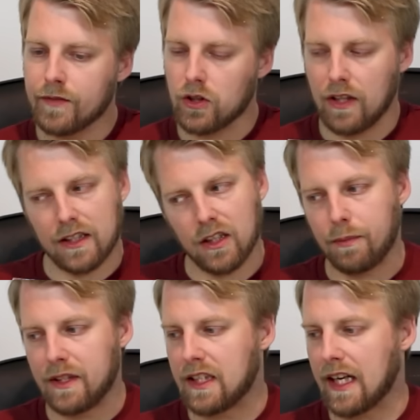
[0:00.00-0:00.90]
So that's gonna
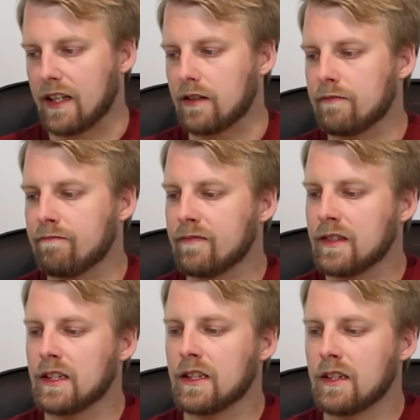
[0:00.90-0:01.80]
be second.
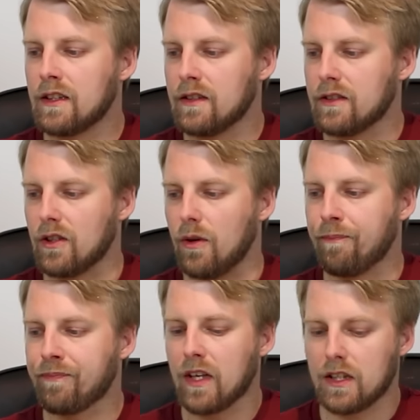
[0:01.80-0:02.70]
So